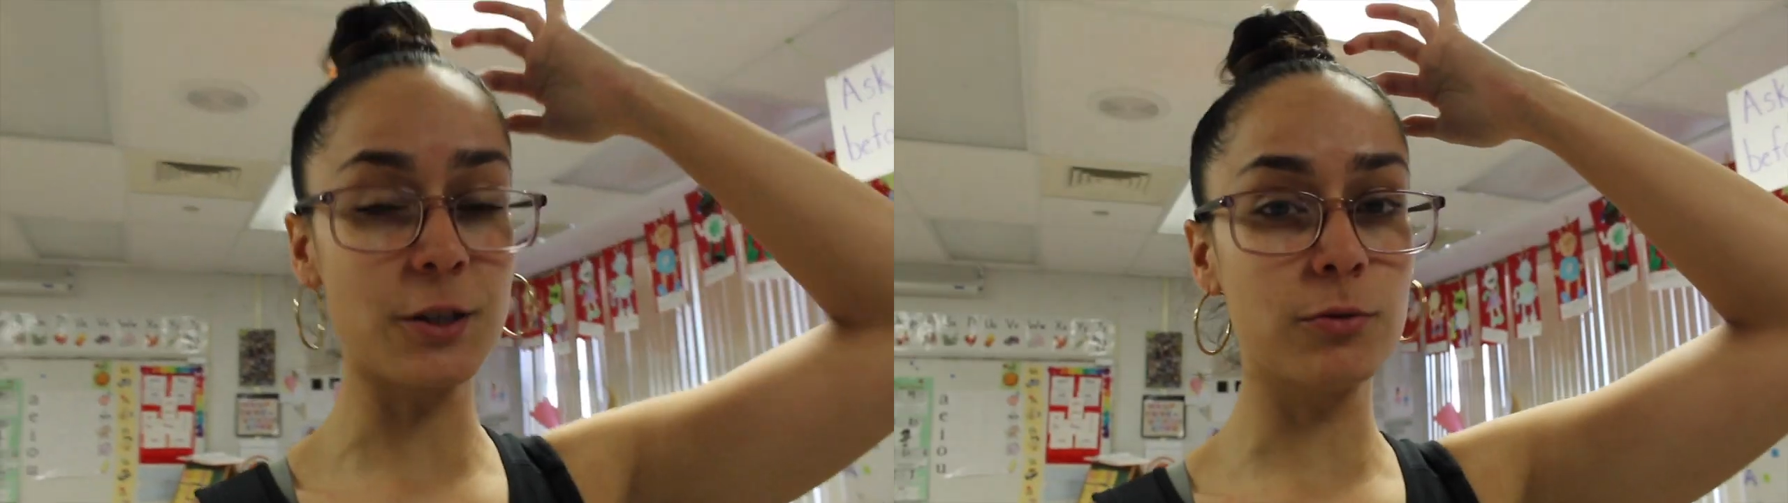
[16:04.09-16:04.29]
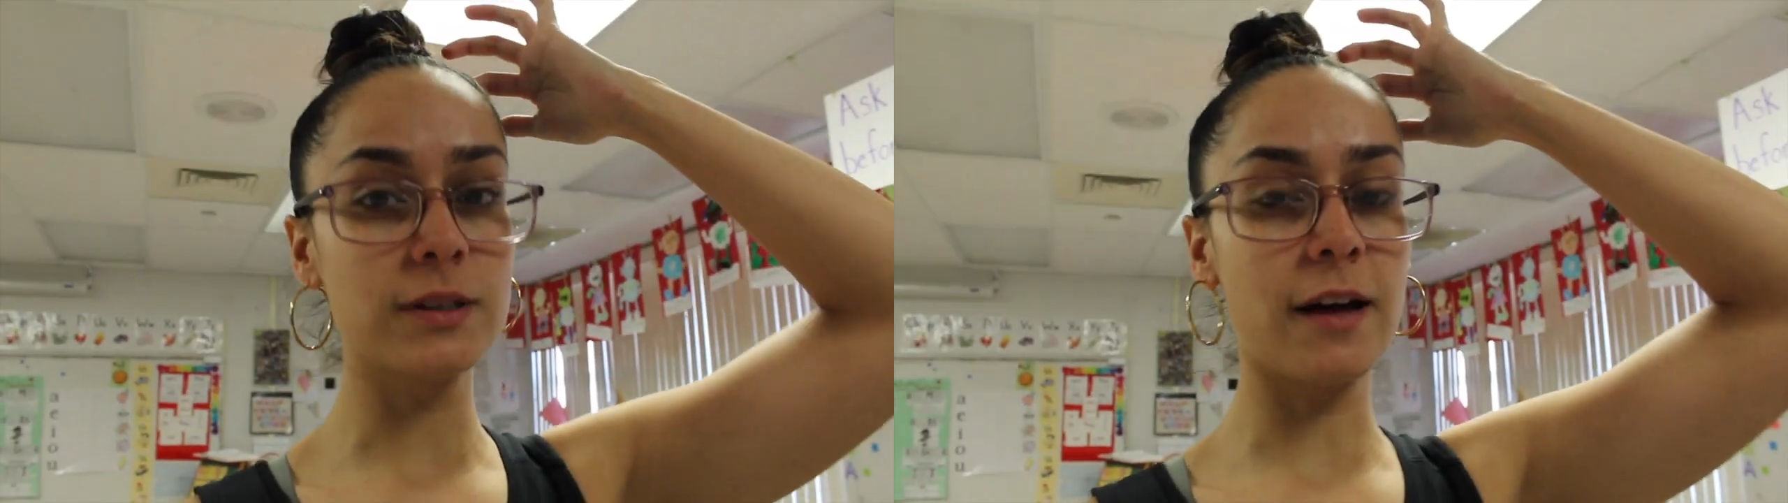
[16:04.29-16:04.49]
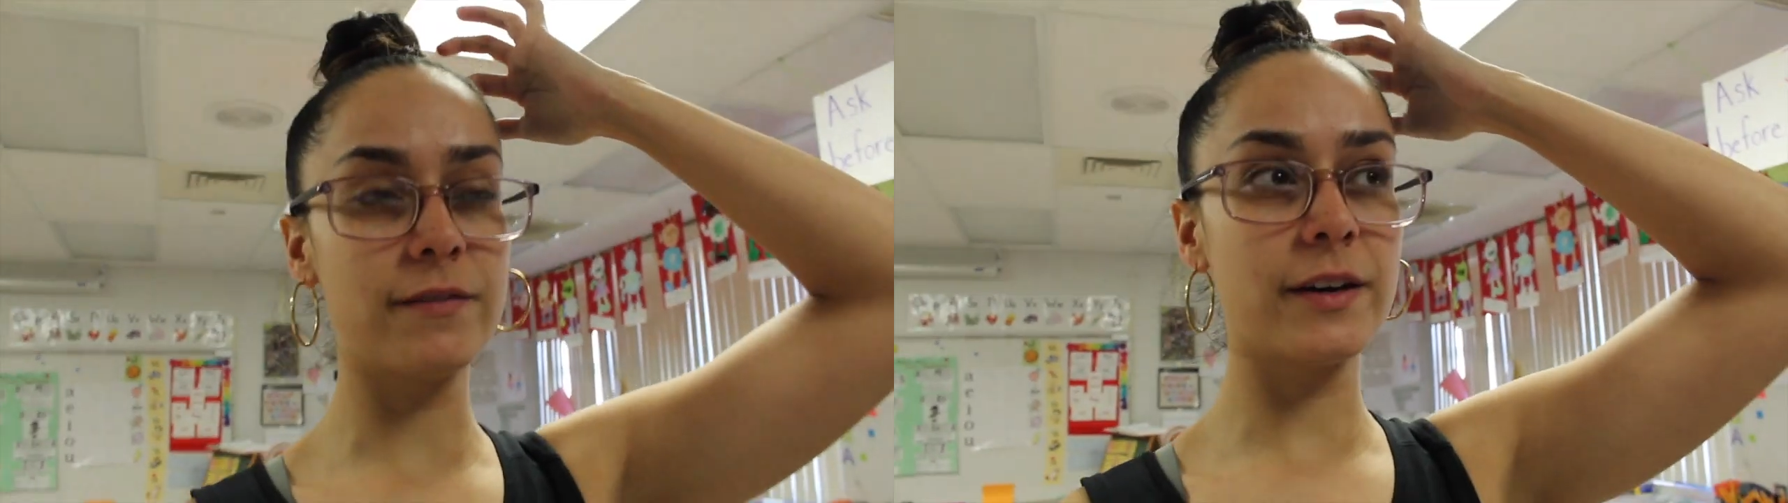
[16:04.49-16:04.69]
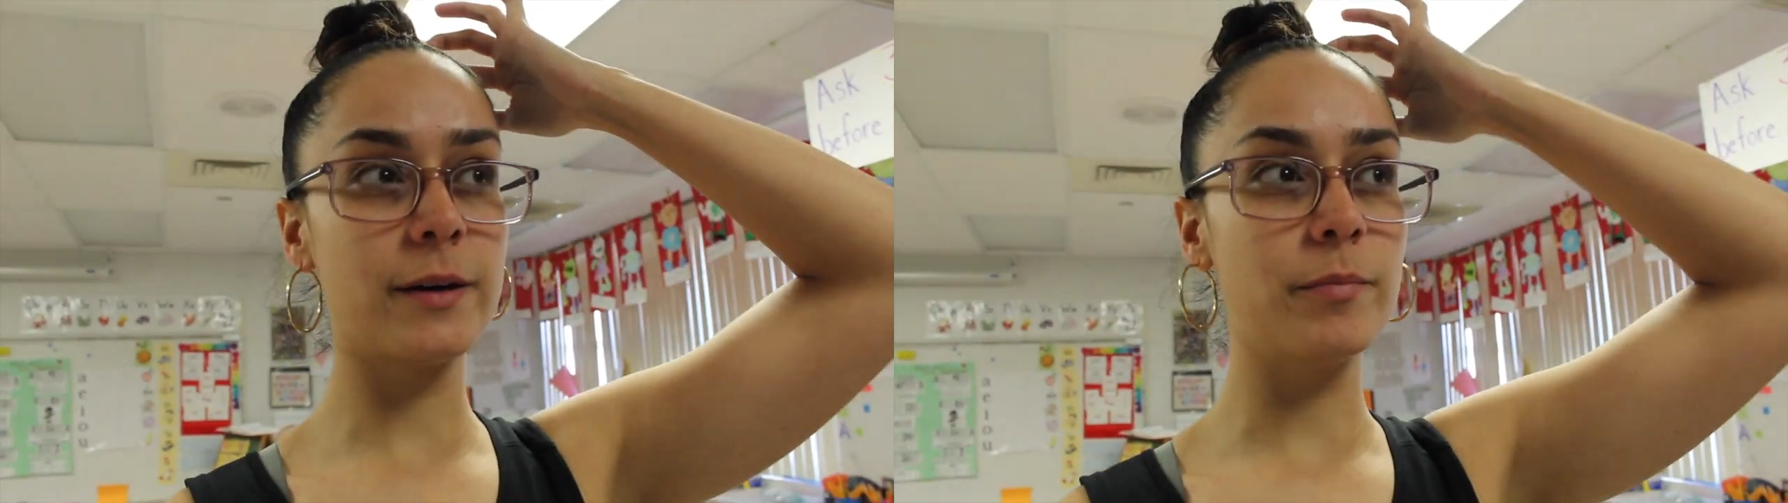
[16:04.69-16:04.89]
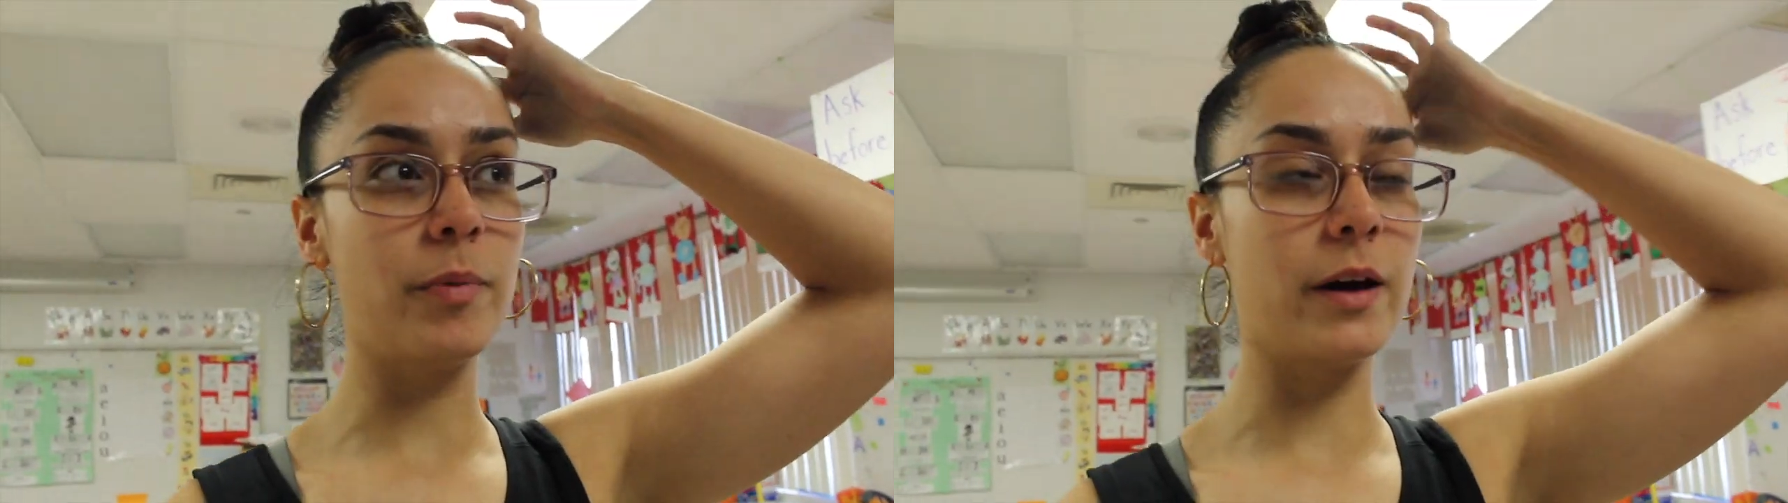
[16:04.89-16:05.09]
I don't love
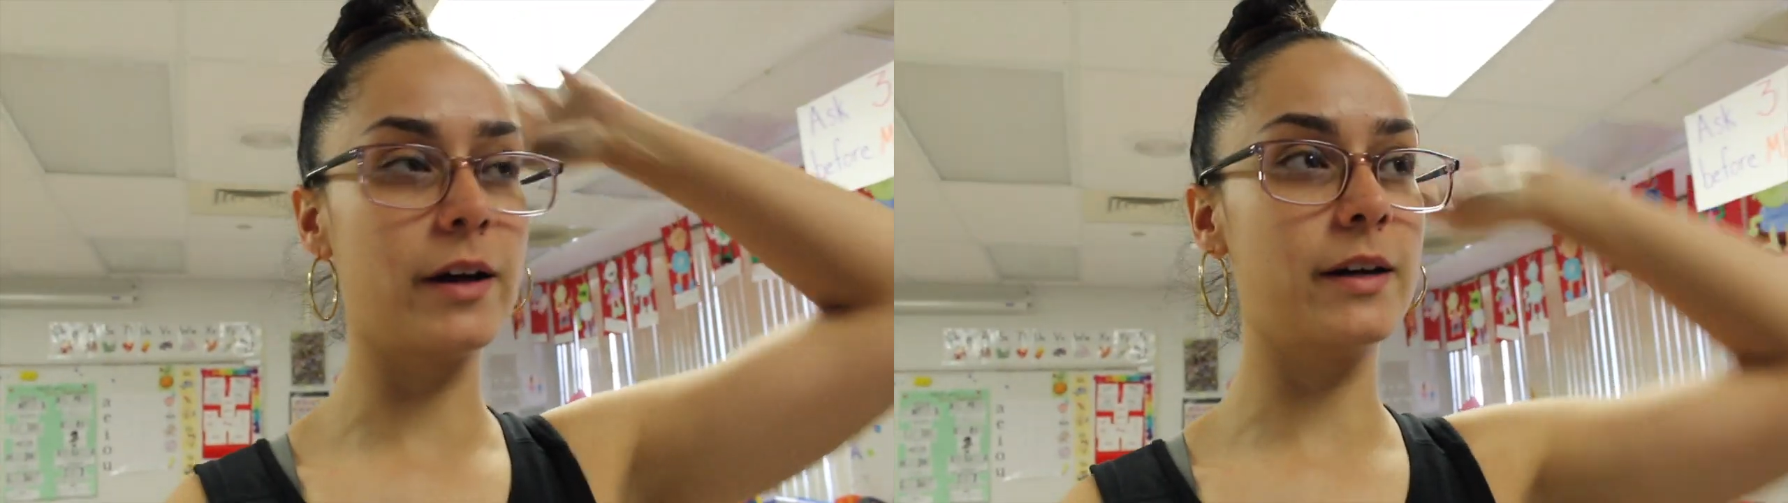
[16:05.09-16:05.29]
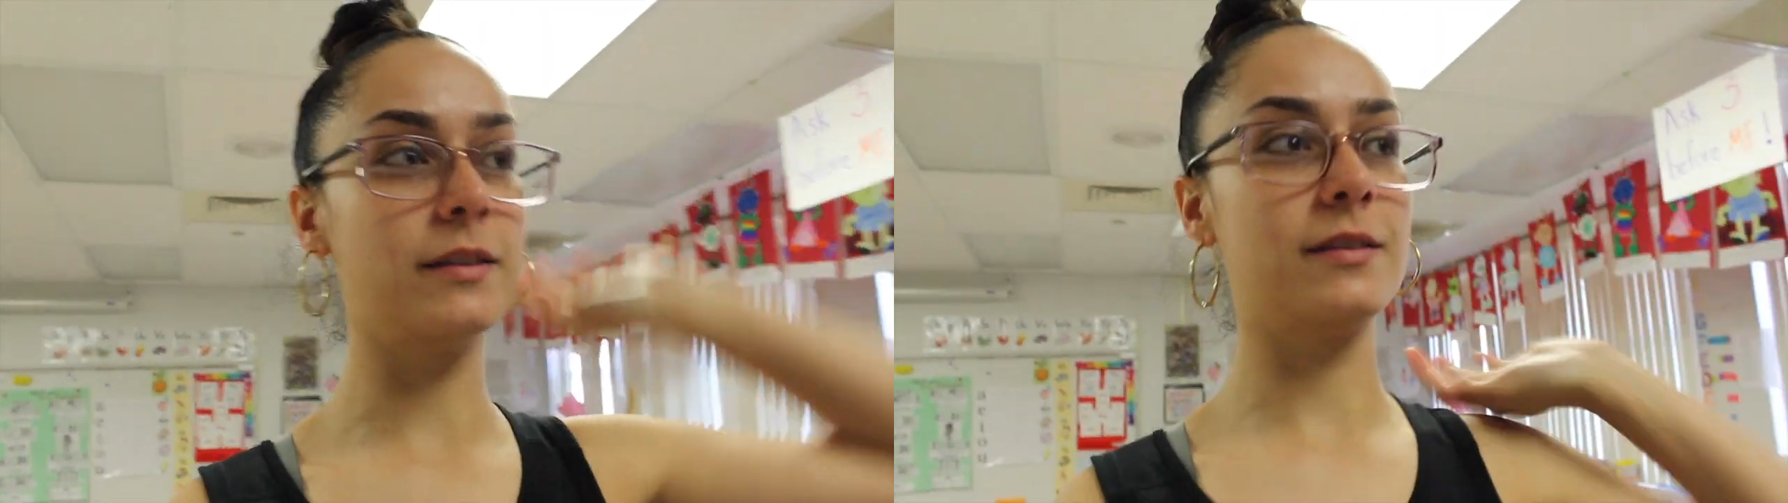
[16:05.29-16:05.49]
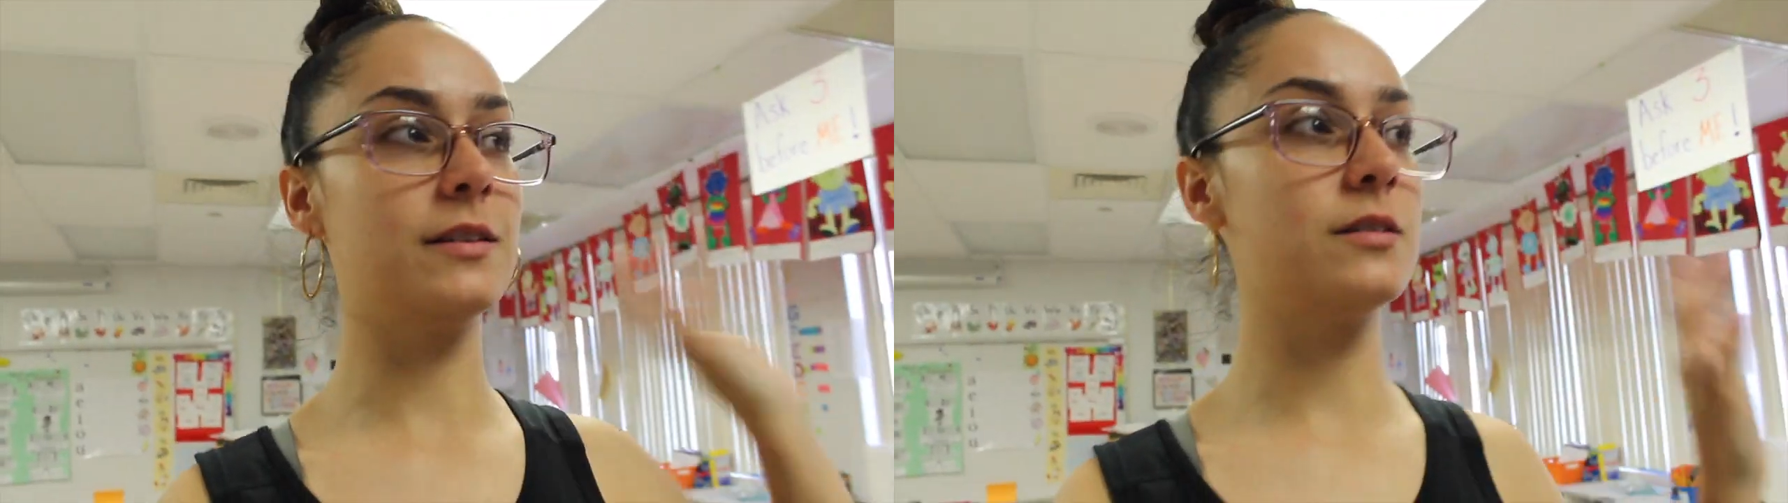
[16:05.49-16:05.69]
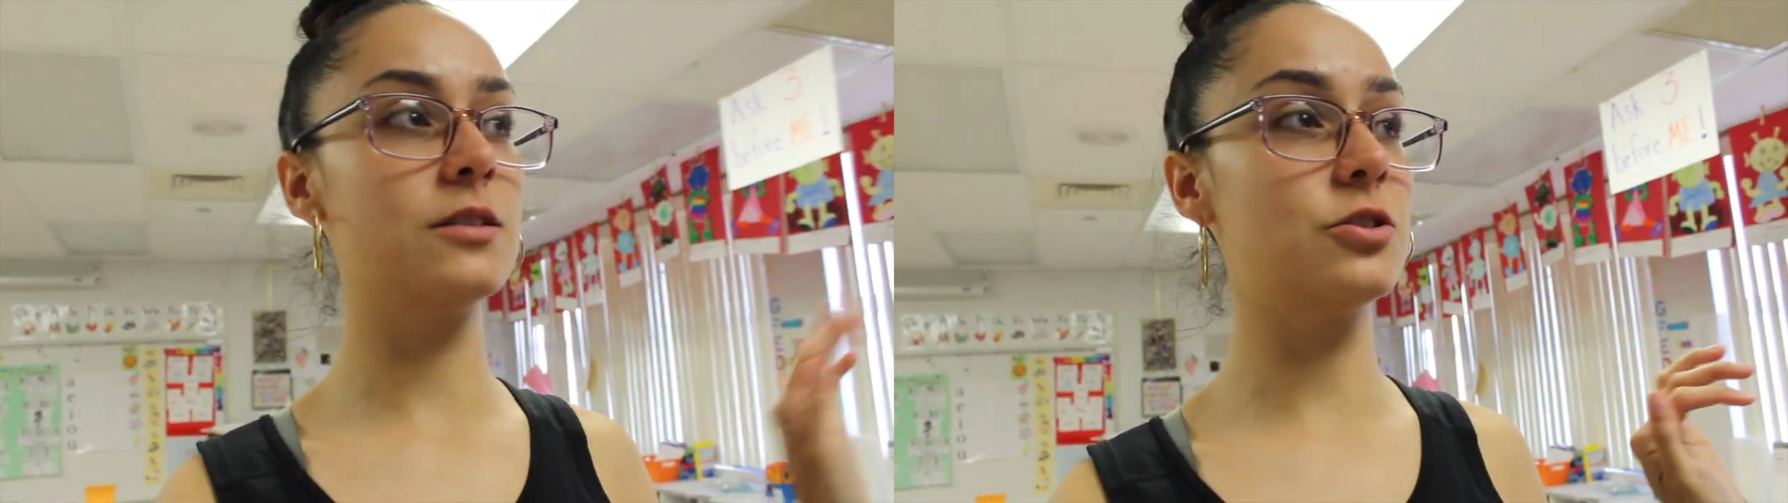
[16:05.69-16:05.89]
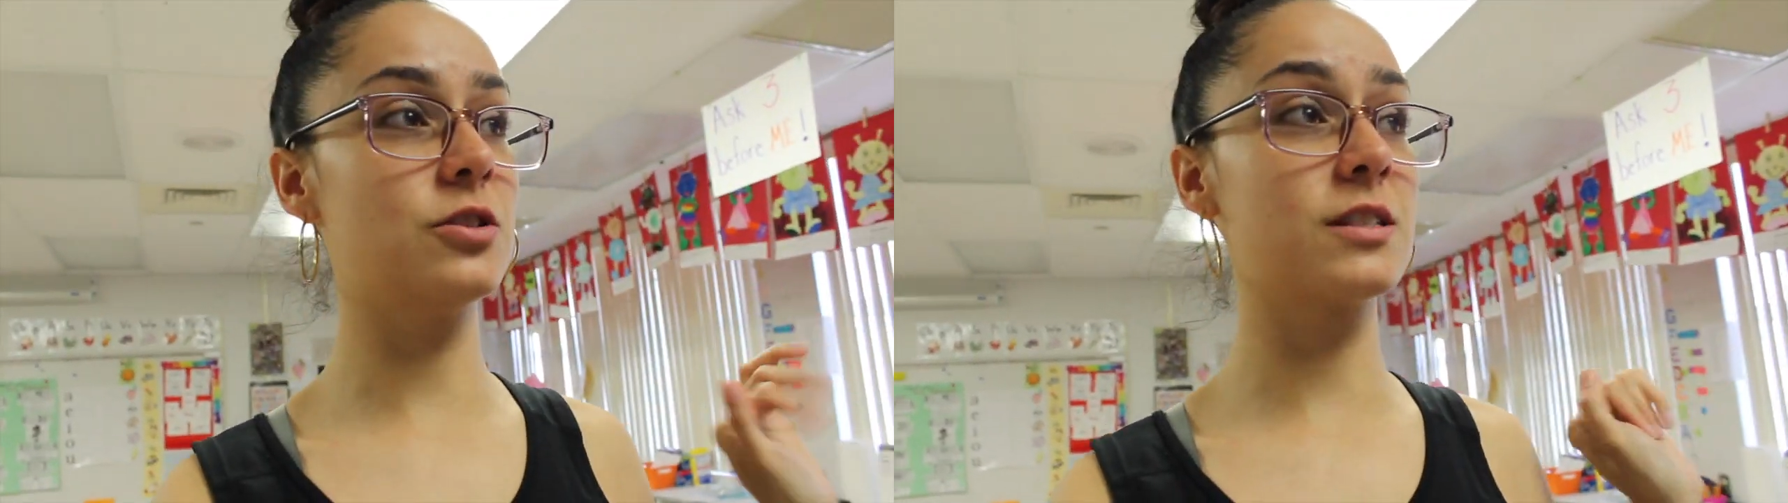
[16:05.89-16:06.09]
it, but this
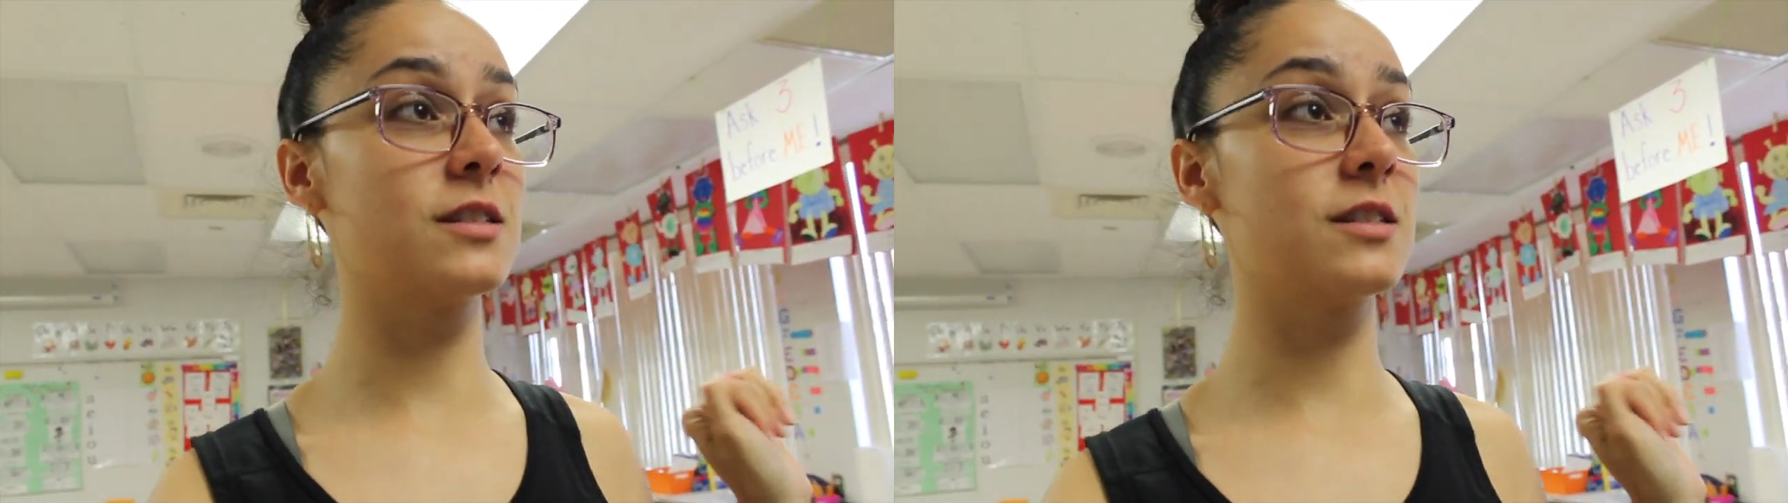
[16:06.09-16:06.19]
is